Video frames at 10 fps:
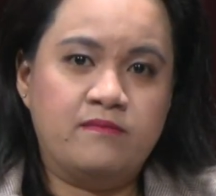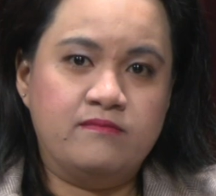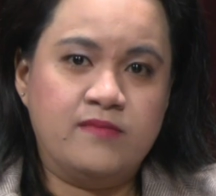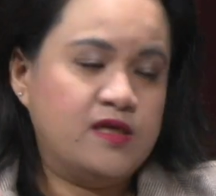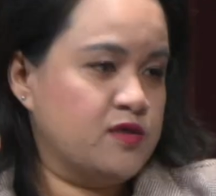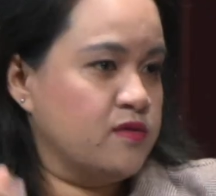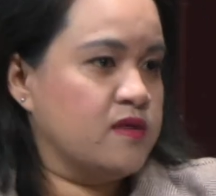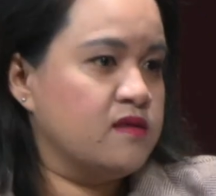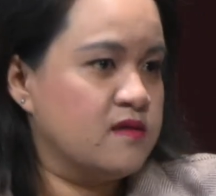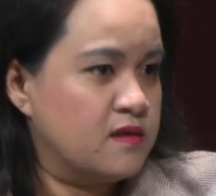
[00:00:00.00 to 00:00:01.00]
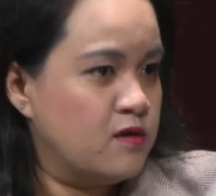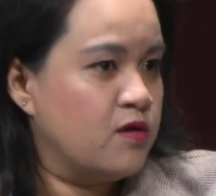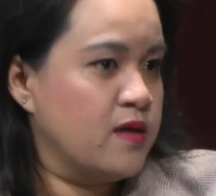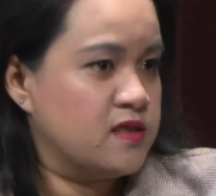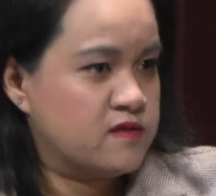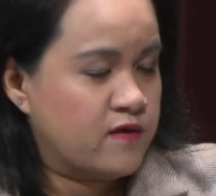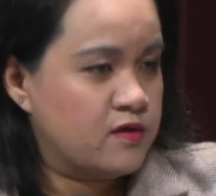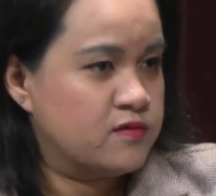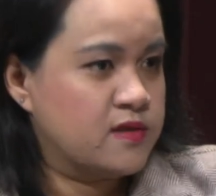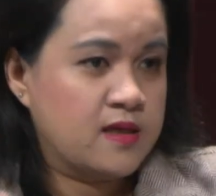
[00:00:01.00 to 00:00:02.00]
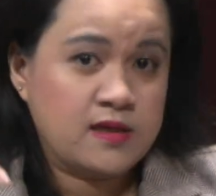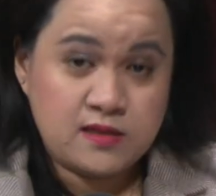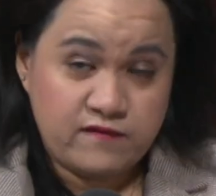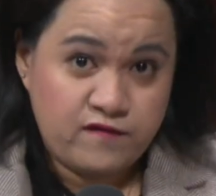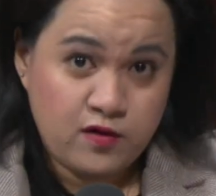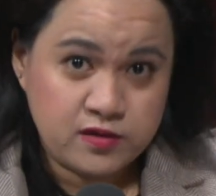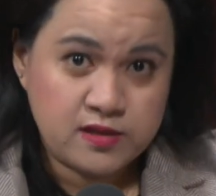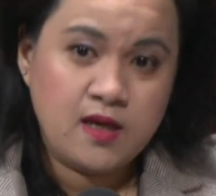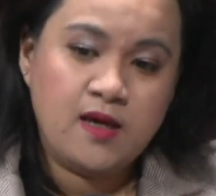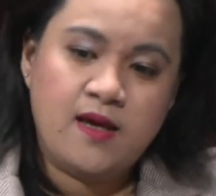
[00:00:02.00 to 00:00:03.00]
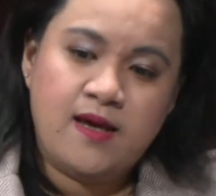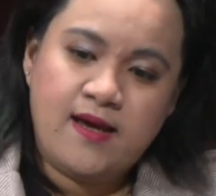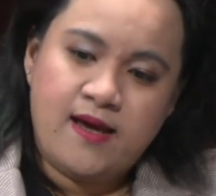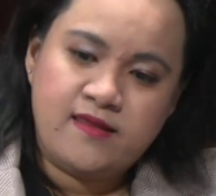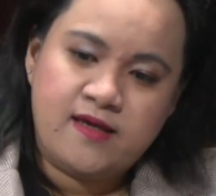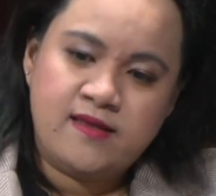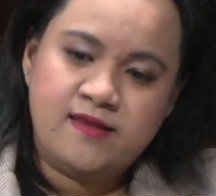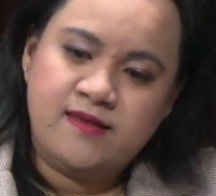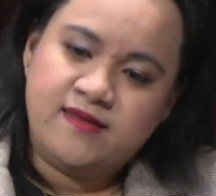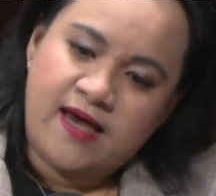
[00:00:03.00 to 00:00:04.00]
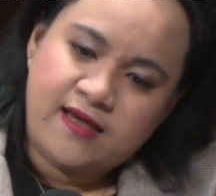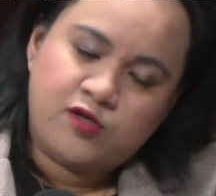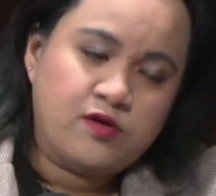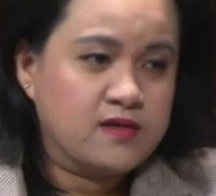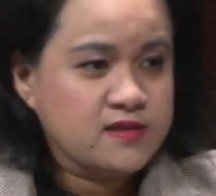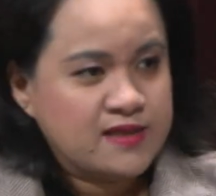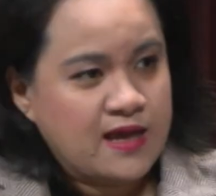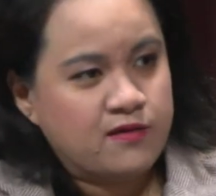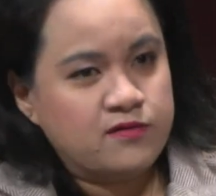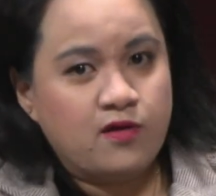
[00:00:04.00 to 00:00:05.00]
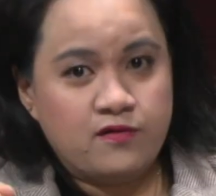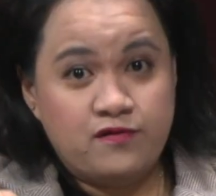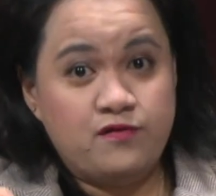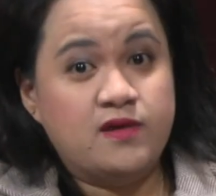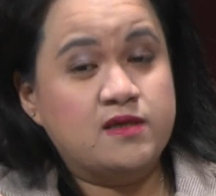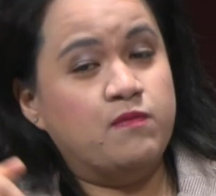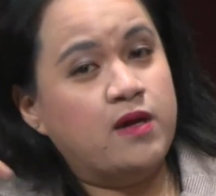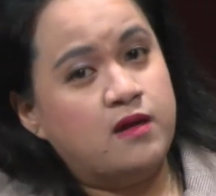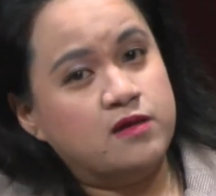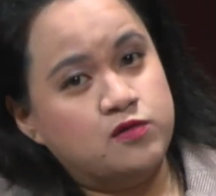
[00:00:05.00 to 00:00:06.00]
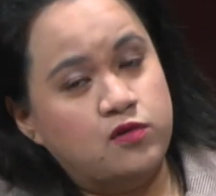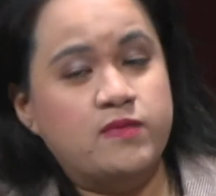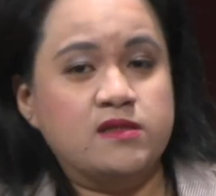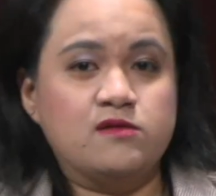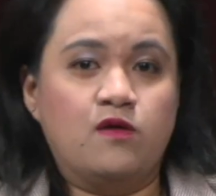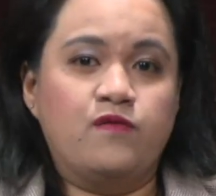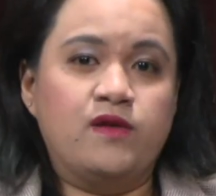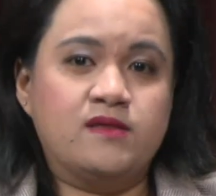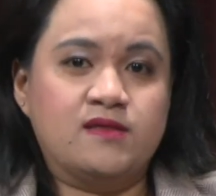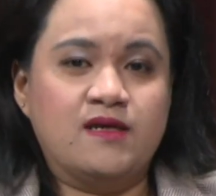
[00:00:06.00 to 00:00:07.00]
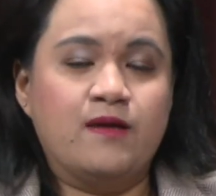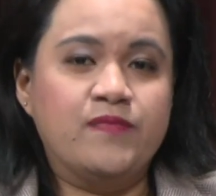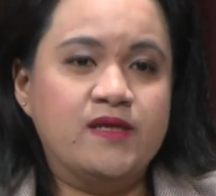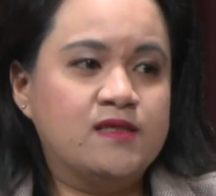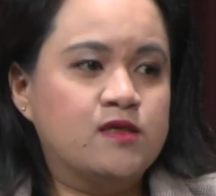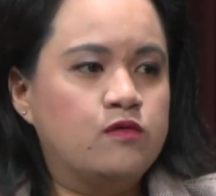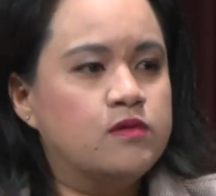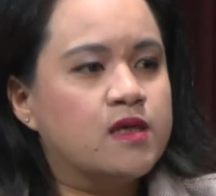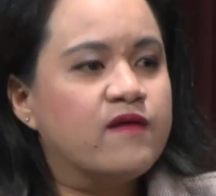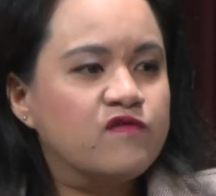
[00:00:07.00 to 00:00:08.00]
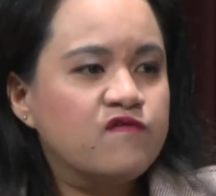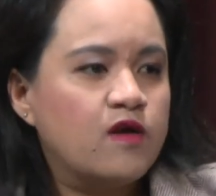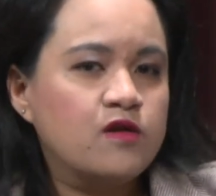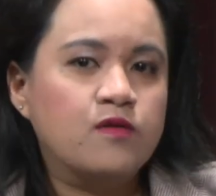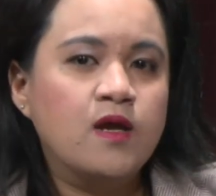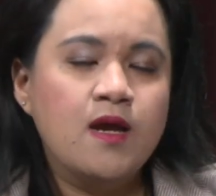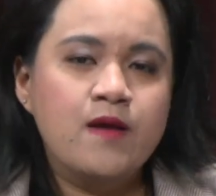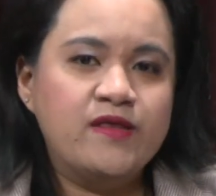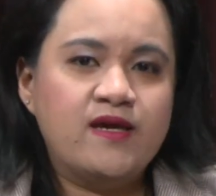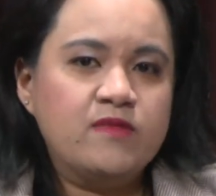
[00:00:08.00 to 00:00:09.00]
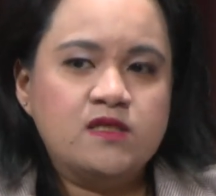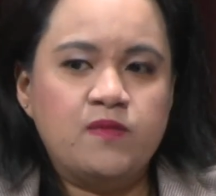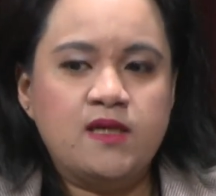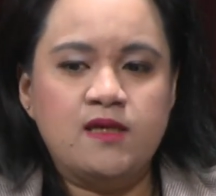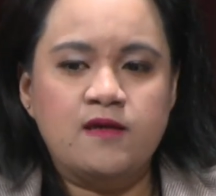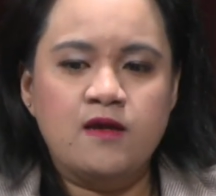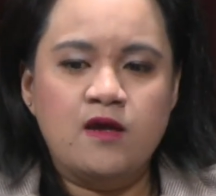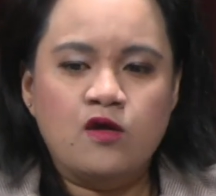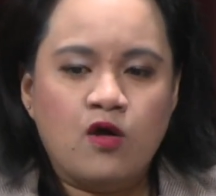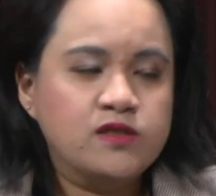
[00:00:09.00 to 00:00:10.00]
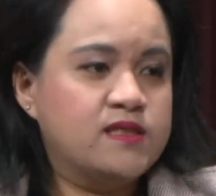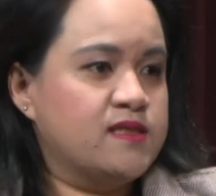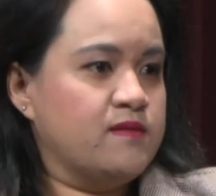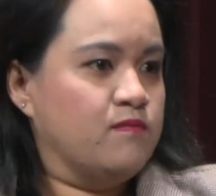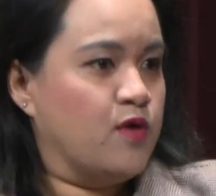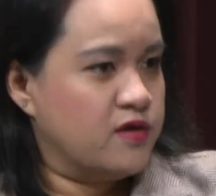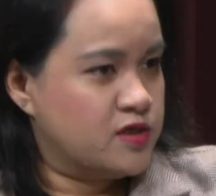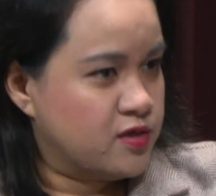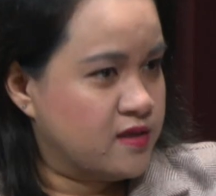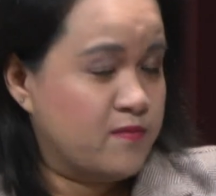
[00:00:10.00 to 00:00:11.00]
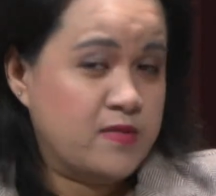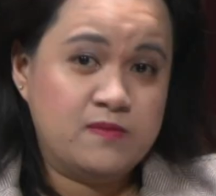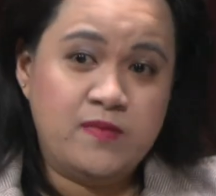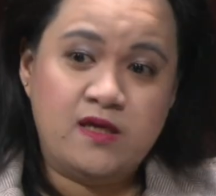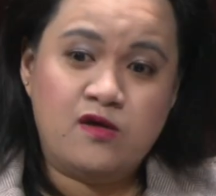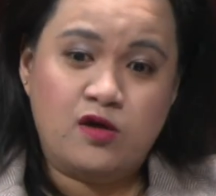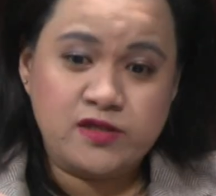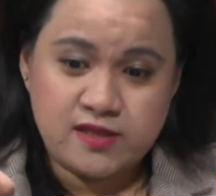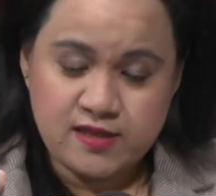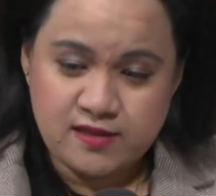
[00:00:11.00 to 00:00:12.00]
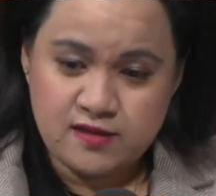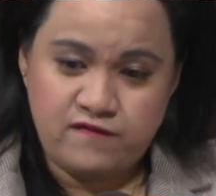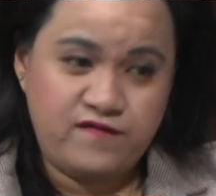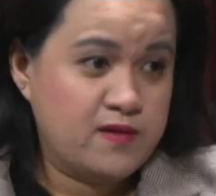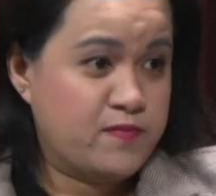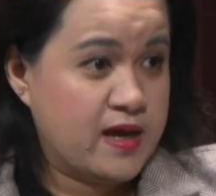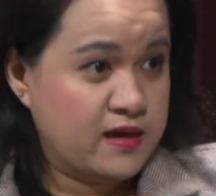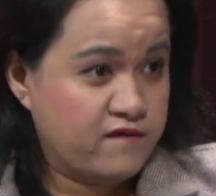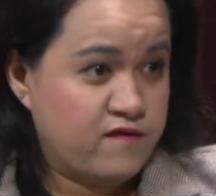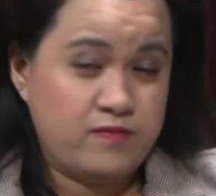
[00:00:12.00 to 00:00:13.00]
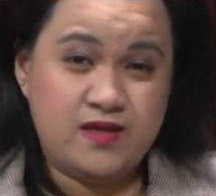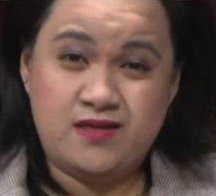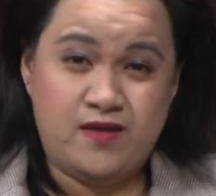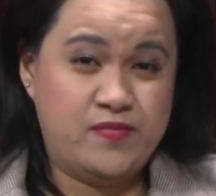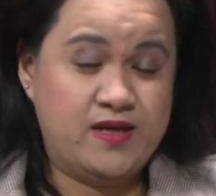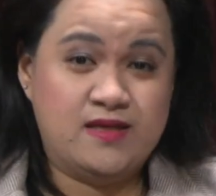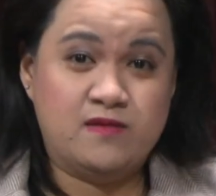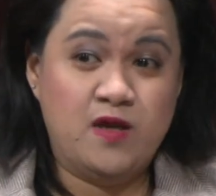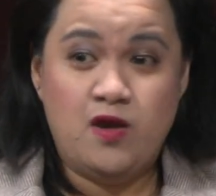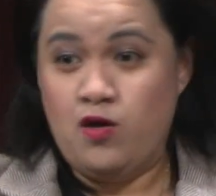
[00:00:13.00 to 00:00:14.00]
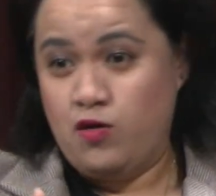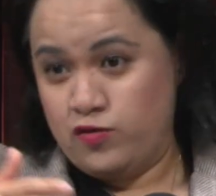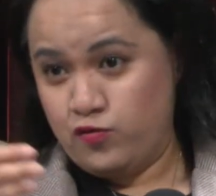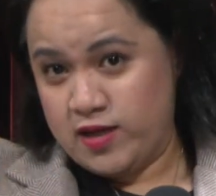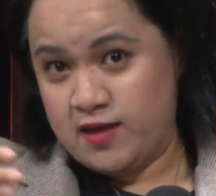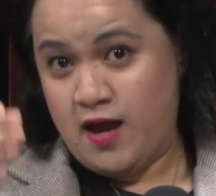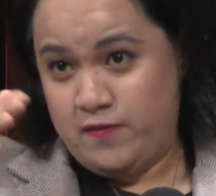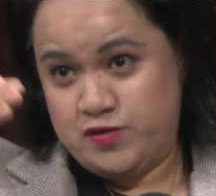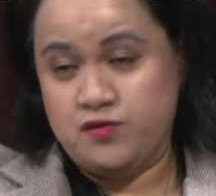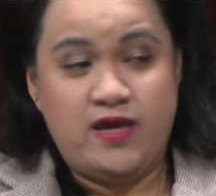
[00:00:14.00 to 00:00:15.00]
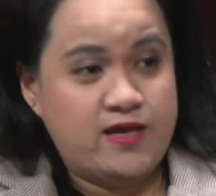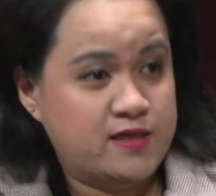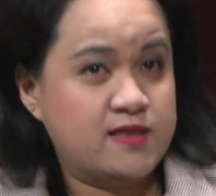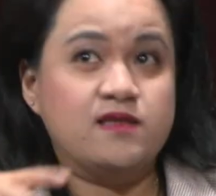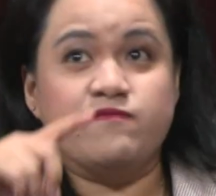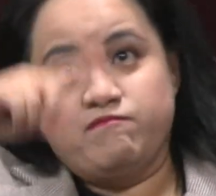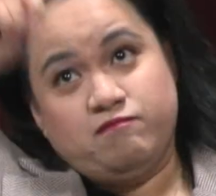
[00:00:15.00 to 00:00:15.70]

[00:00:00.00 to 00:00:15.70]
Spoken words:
make sure that the law is followed and is enforced. And then that trickles down onto these tour bus operators and companies who then have to follow. But there must be constant monitoring. There must be constant feedback from these companies all the way up to the agencies,